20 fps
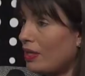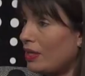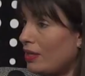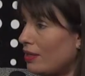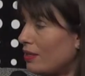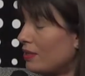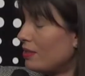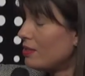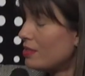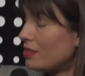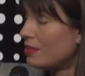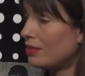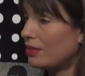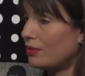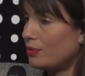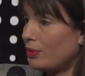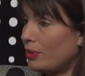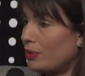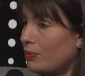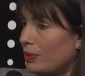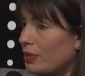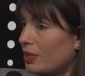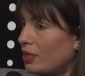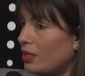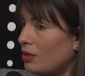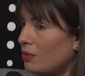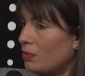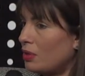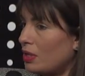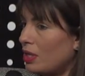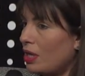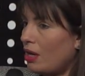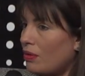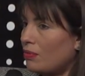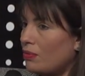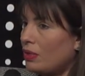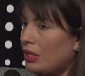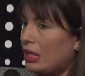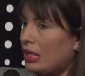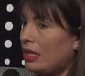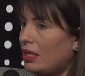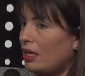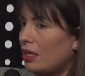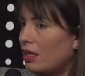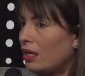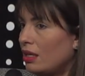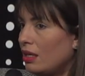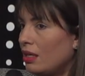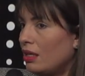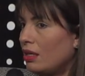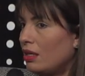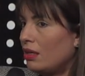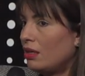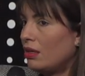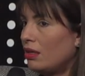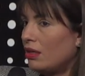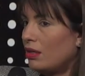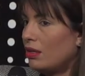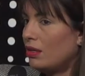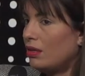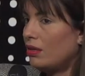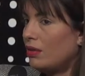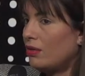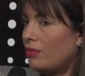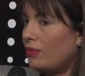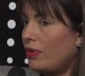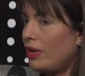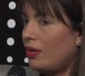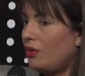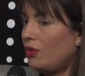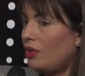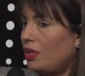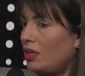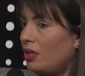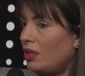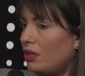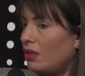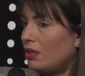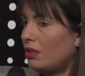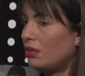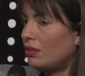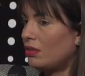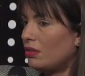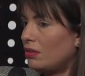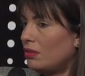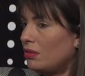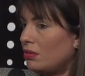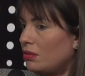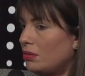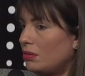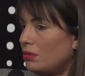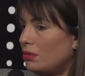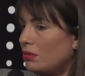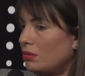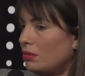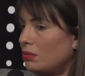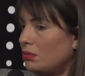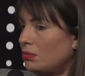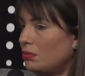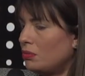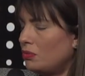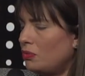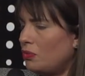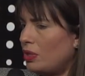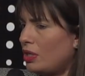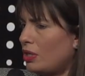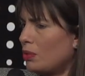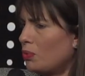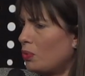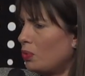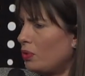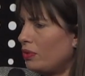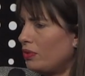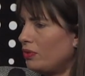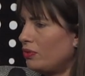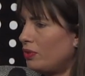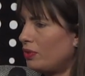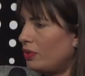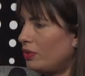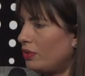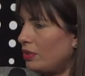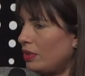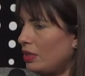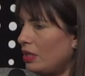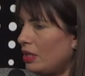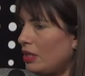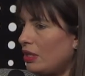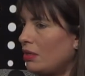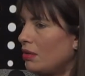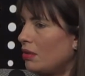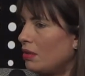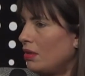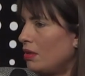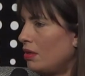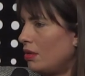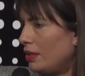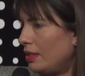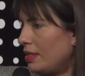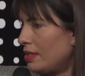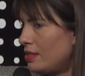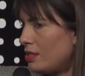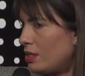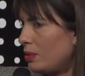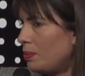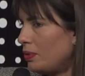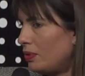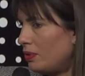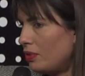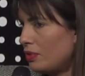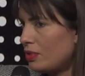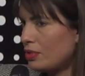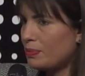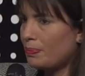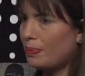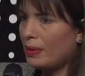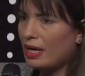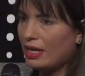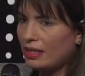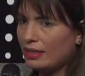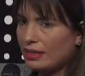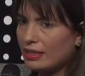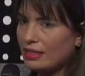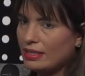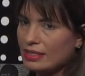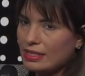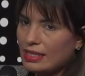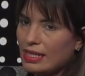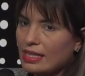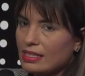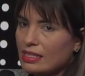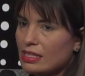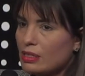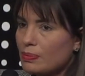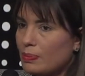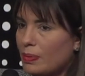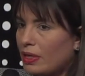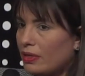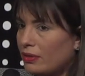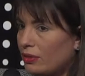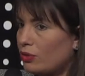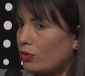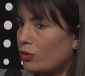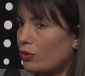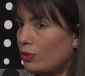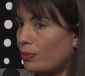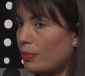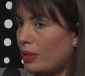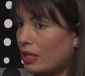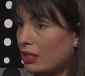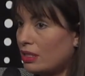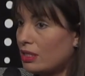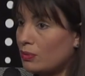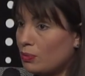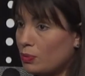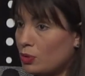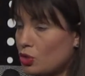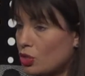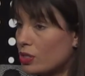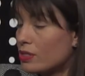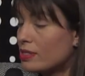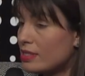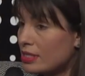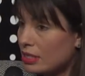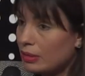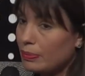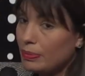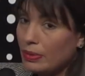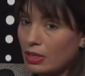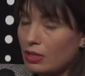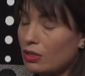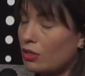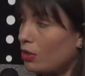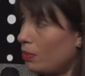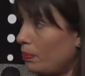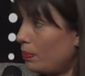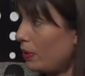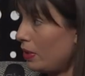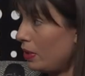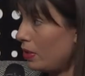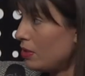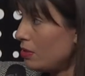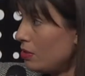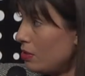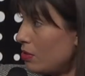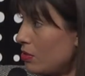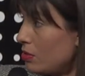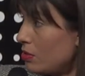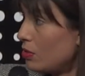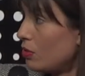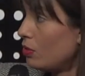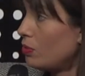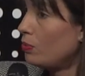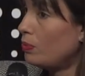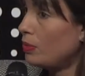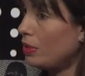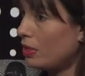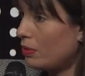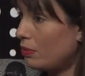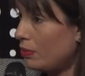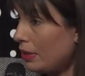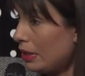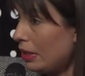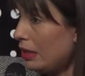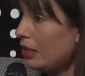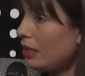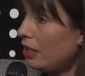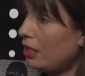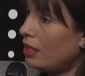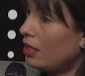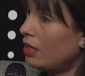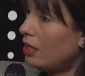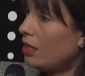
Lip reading: years that we are working. We have really we have more than 30 distributors, partners, licensed partners on the market, which are Serbian companies. So we are really